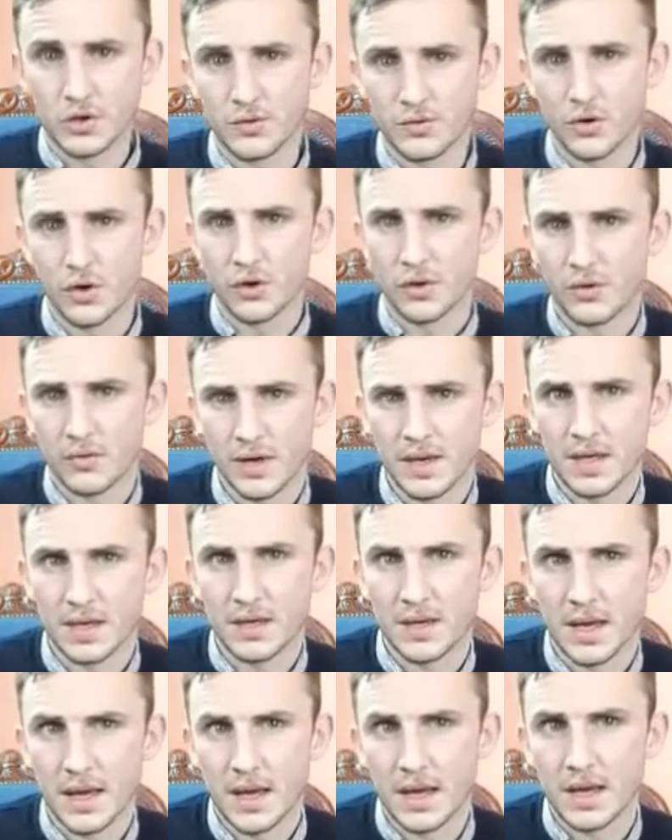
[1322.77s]
sure you've got the
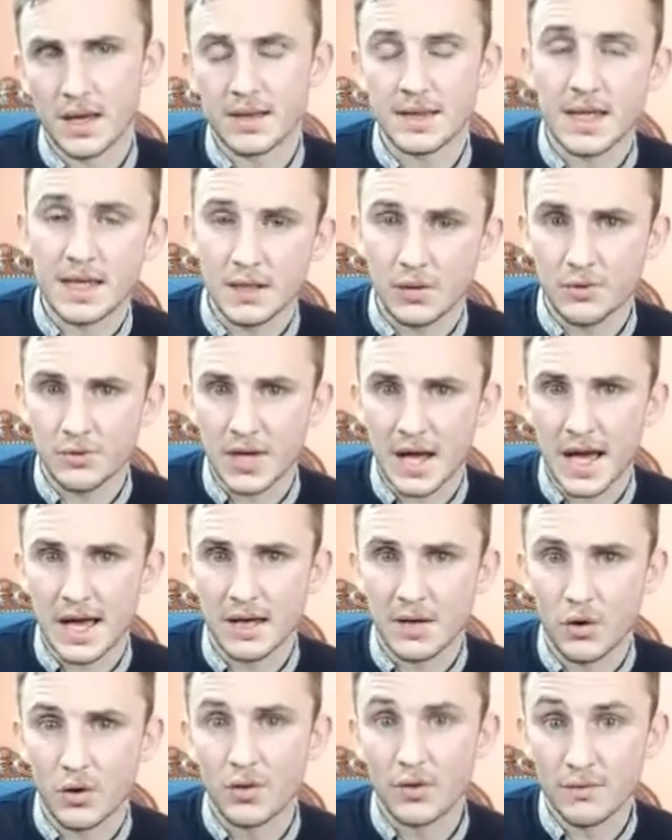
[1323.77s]
right title
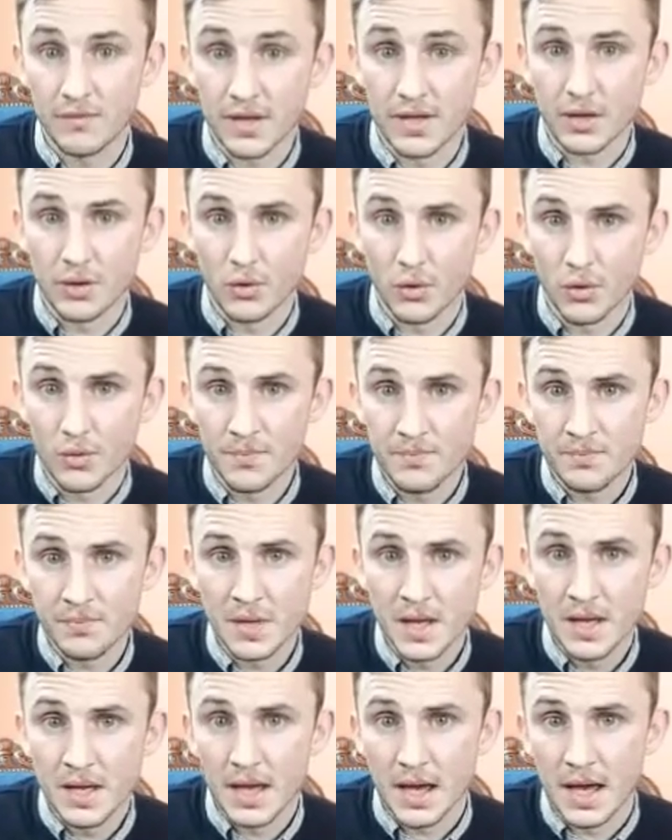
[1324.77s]
tag on the video,
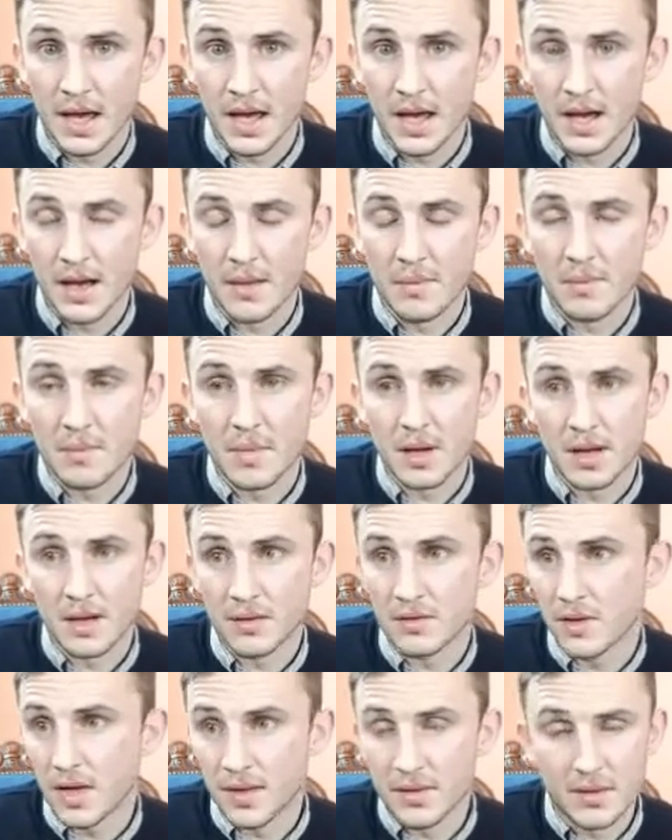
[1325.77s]
in
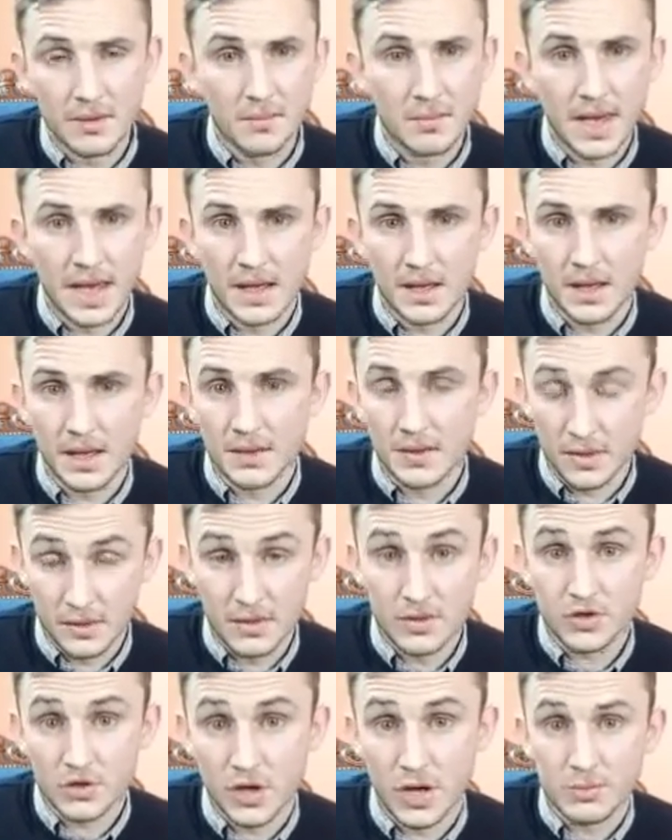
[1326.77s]
the
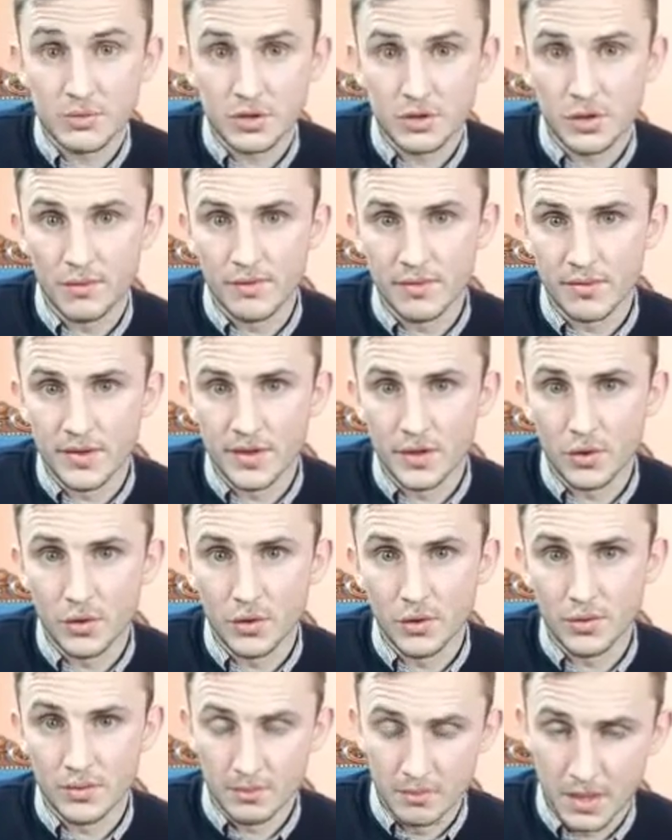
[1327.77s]
description of the
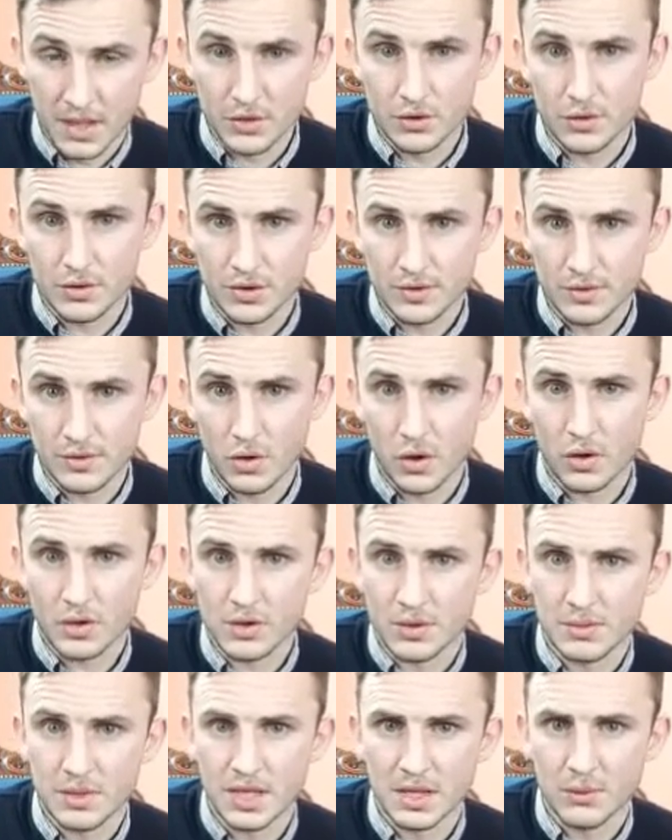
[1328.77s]
video. Make sure it's got
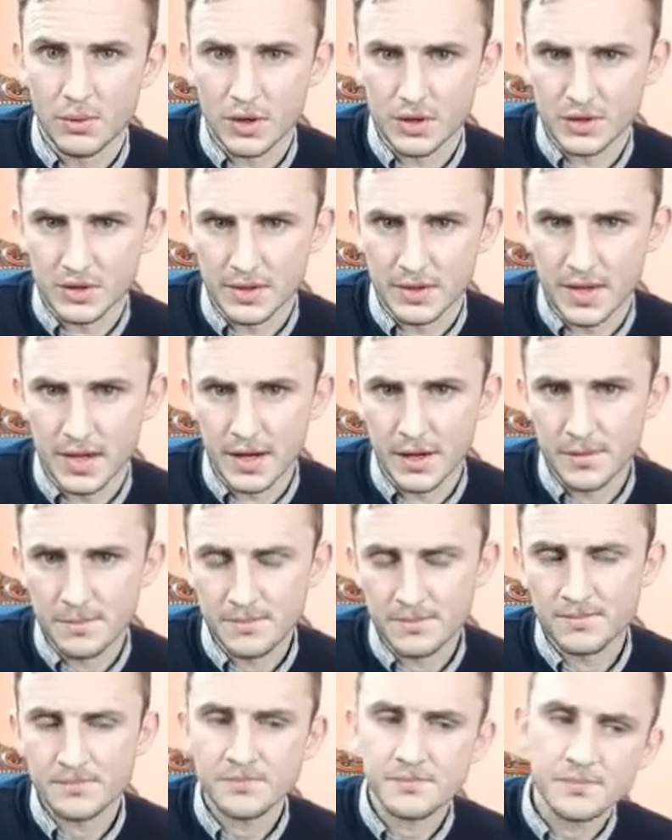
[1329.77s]
some keywords in
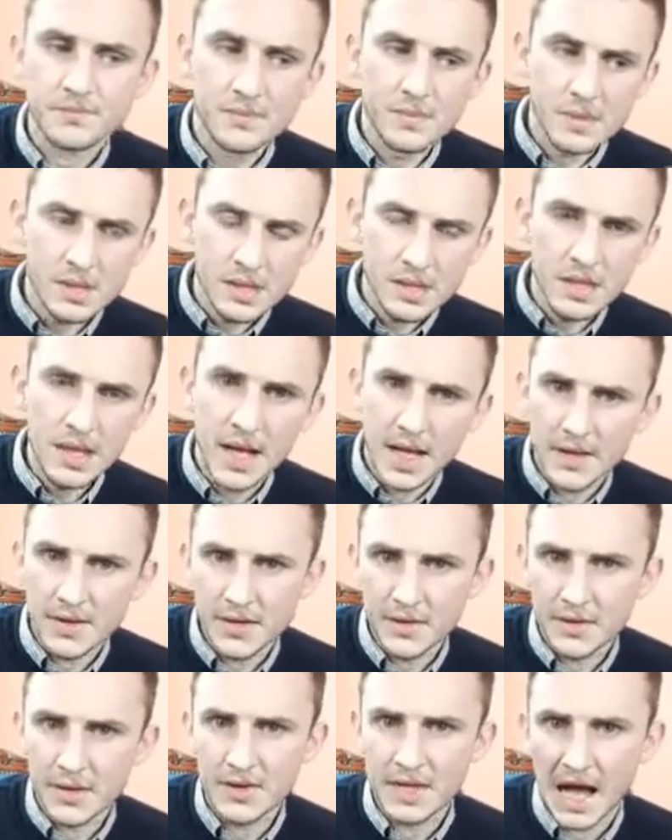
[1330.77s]
there, and
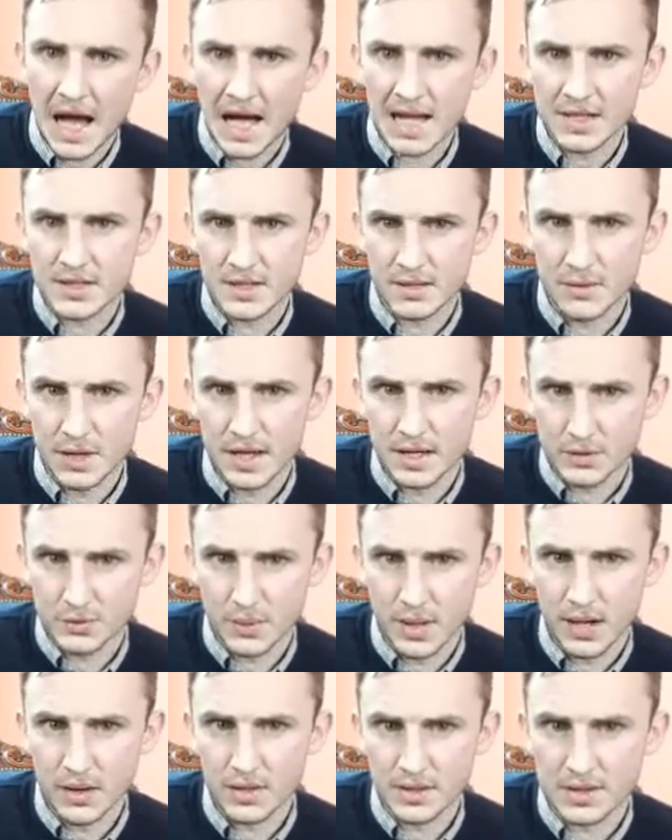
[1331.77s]
in the tags as
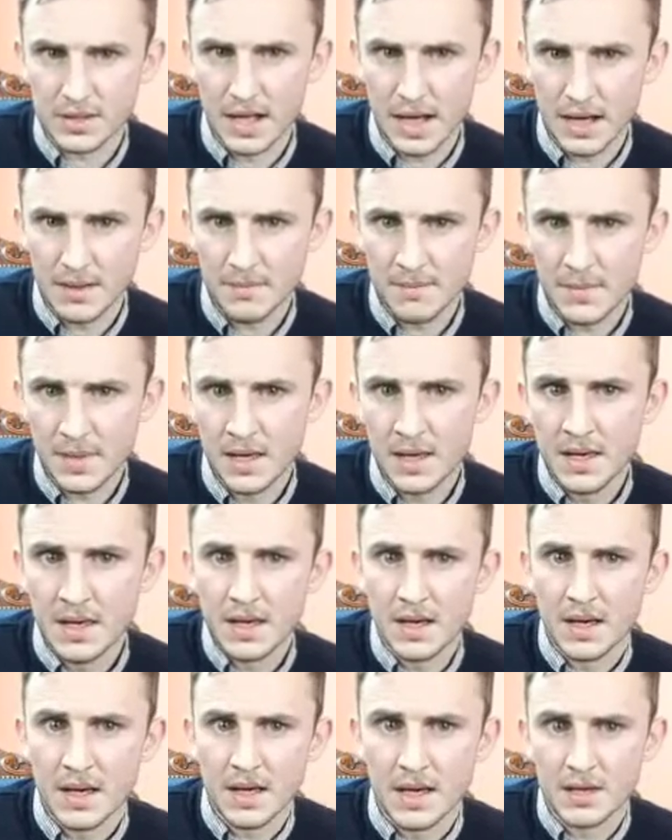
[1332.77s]
well as that.
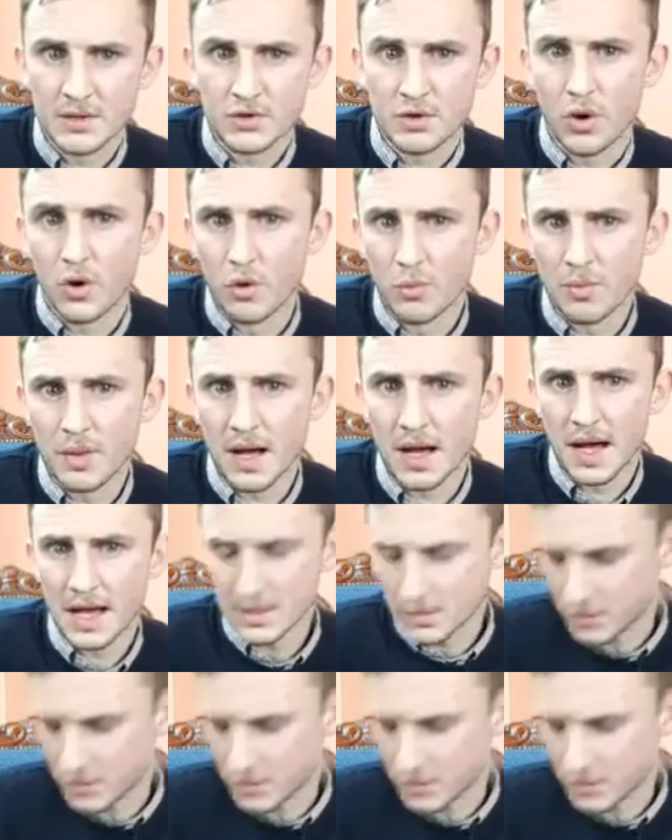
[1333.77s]
So I hope that